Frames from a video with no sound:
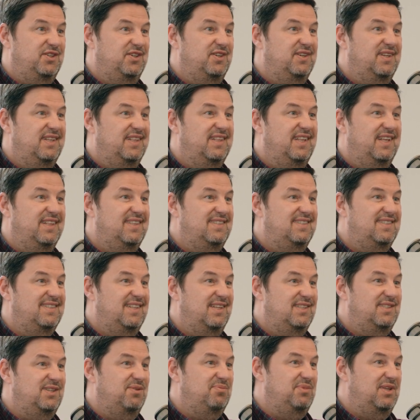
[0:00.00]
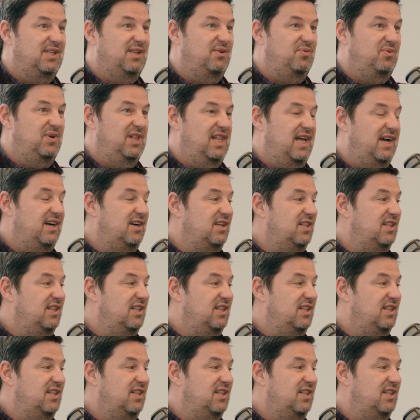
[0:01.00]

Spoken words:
And that's something that we lack a